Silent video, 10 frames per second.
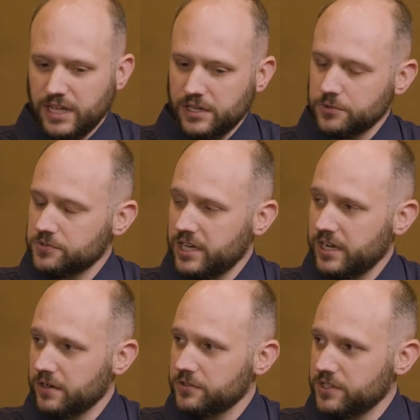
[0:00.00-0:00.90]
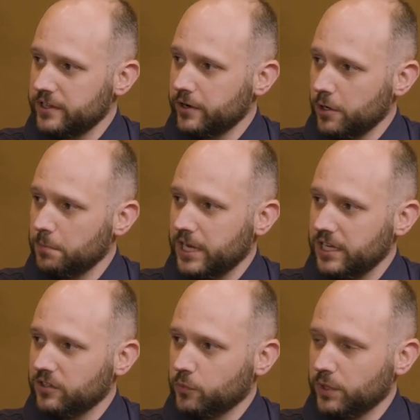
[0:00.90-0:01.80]
handles theirs in their own
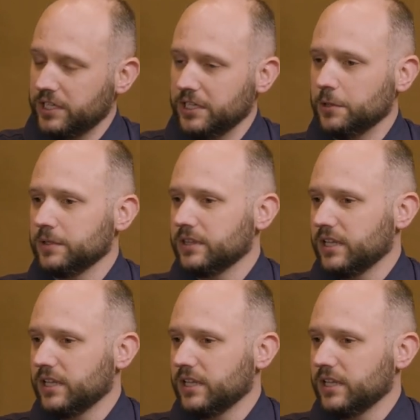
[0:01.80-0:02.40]
maintenance window,